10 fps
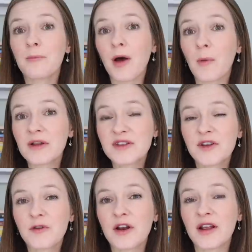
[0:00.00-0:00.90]
But what's
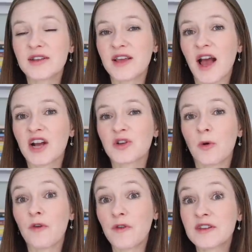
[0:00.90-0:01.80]
different is the
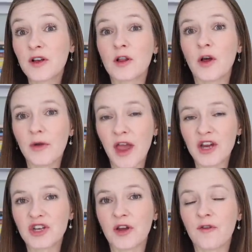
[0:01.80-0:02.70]
actual physical
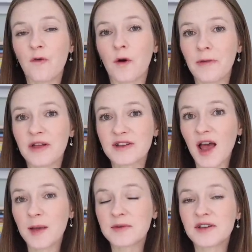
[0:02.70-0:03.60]
location for meal
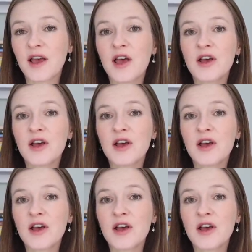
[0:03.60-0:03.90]
times.